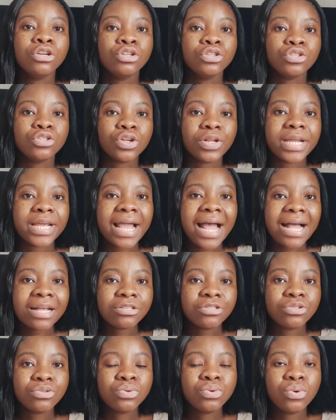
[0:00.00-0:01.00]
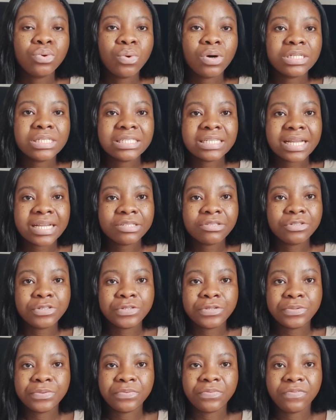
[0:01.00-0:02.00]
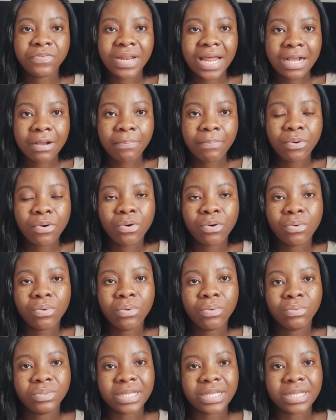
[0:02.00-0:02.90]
So they asked who wanted to flagpole.